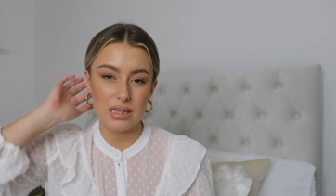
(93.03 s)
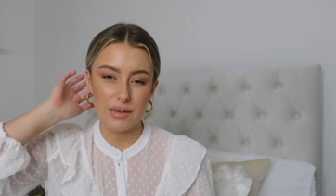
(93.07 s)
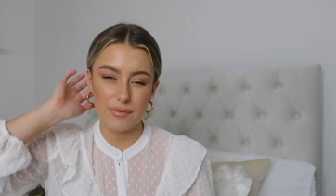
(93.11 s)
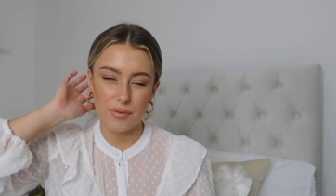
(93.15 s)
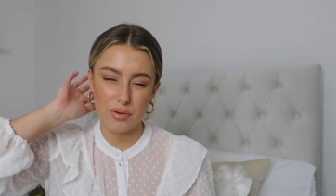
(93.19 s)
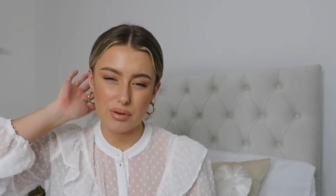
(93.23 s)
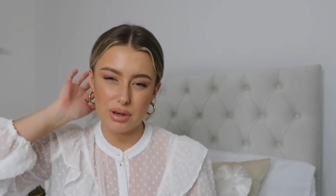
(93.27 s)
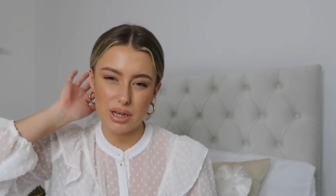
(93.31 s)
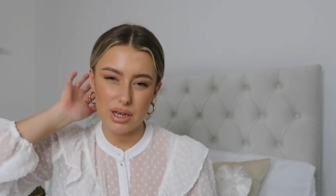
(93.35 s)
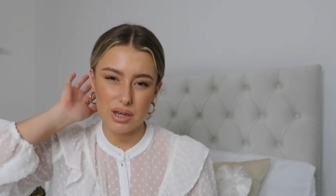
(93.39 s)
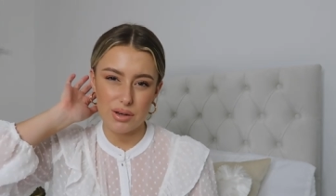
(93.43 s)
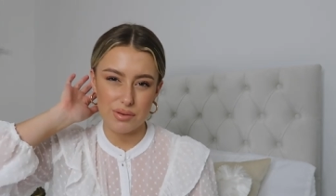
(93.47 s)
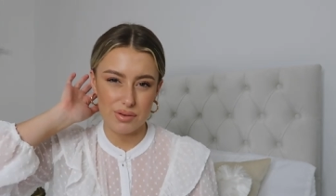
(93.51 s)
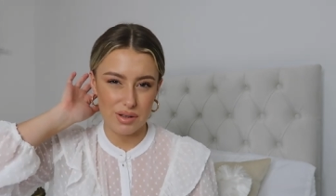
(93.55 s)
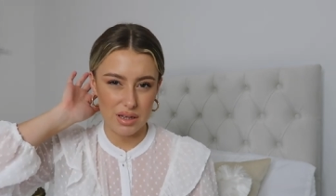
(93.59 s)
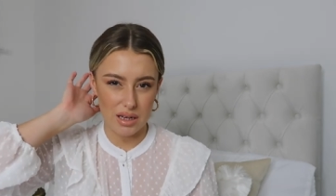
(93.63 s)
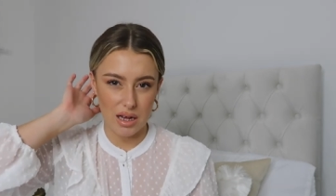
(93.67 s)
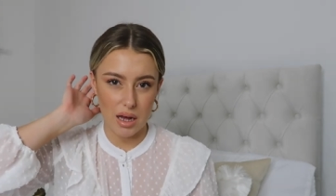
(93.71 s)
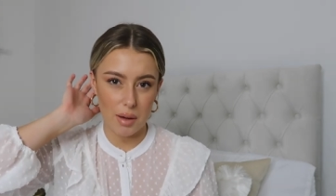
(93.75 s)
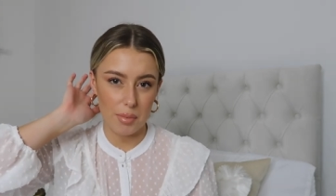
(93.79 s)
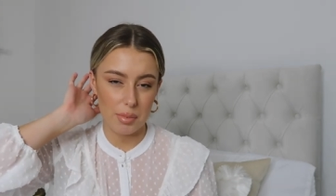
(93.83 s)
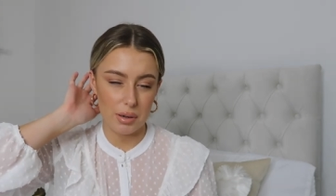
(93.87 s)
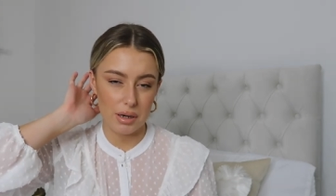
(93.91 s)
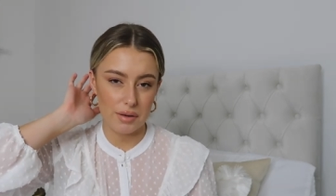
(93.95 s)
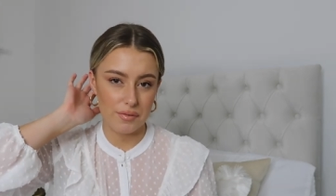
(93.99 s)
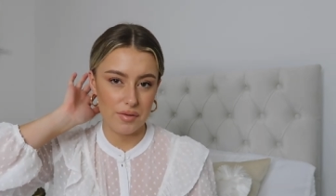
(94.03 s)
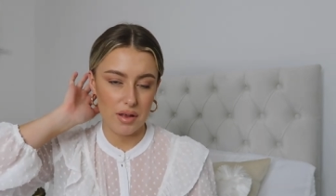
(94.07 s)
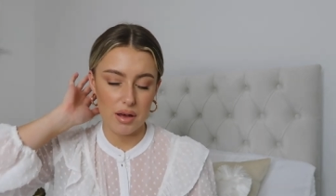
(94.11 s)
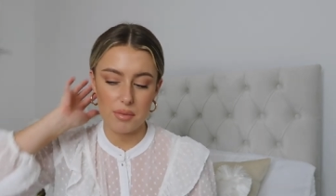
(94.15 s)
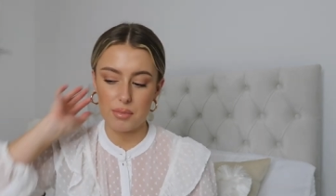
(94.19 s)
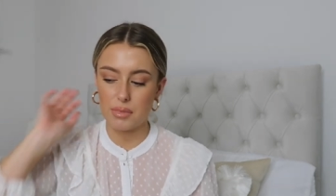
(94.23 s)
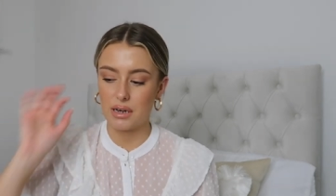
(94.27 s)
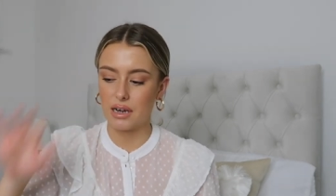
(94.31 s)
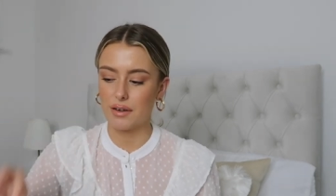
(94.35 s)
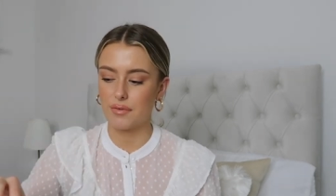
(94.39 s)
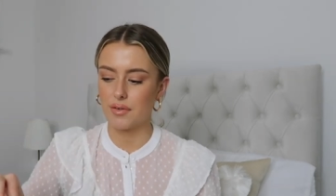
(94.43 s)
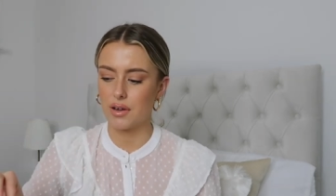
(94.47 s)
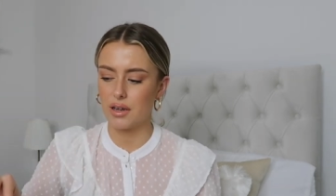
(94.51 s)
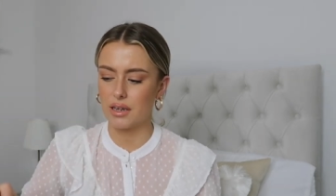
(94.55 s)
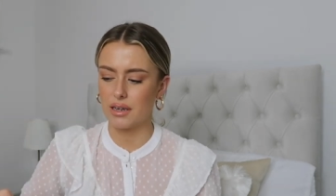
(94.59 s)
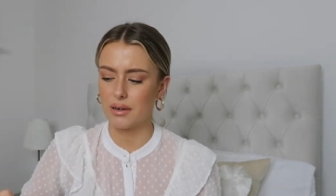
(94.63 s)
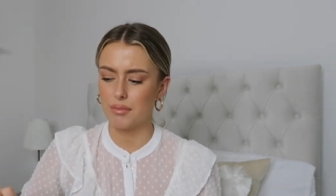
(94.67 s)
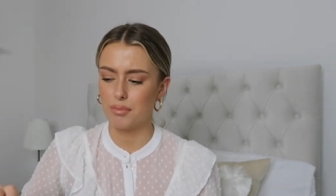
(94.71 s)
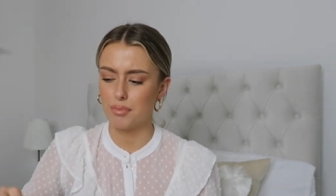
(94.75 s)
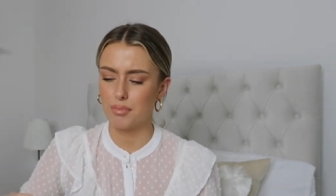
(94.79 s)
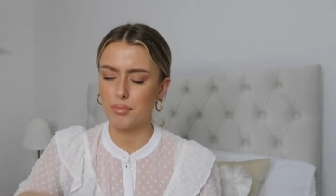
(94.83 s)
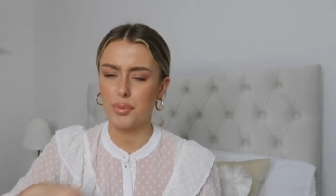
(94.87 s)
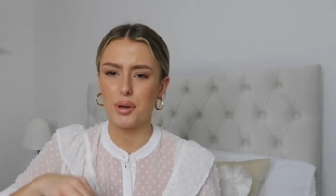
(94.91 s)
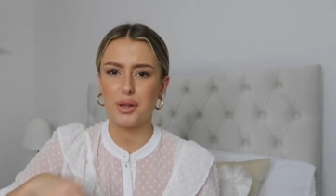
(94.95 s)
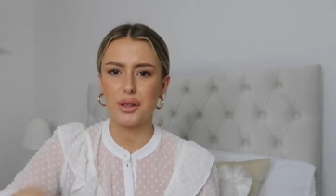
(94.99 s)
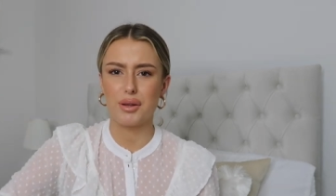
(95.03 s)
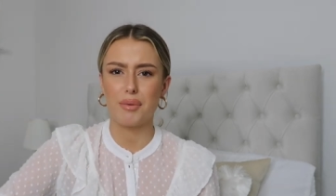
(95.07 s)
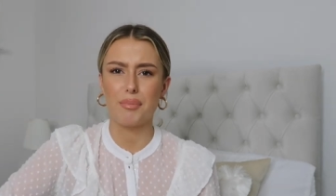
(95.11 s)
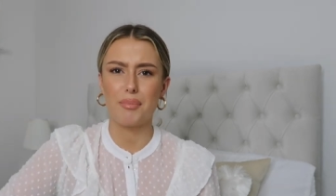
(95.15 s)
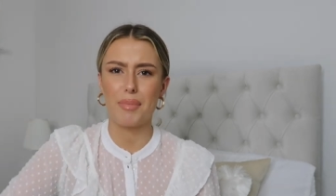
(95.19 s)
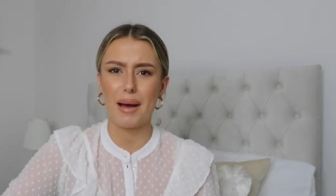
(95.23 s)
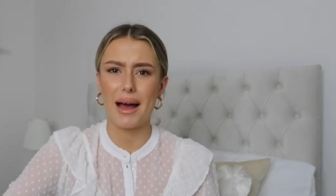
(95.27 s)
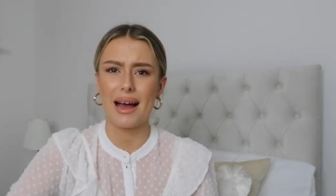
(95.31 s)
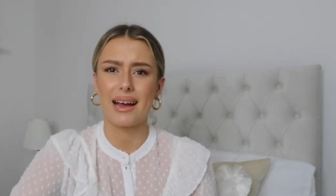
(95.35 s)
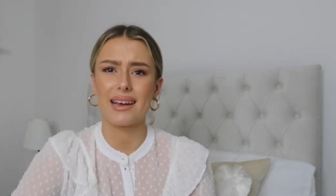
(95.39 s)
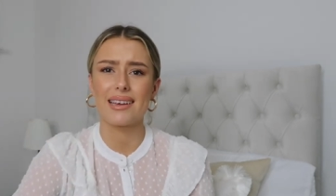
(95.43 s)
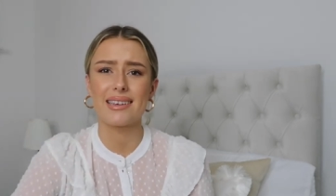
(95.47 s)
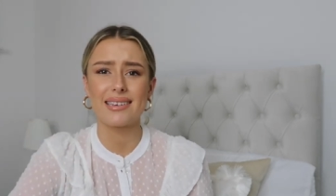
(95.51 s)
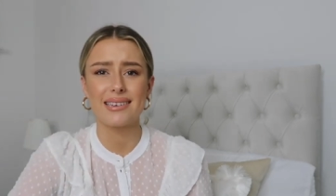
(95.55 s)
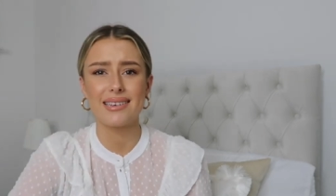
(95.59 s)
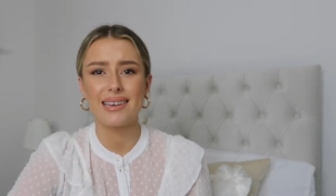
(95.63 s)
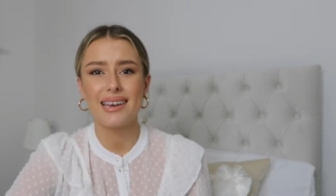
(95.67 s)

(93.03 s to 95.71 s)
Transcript: I've only used a couple of them, and I've kind of put them back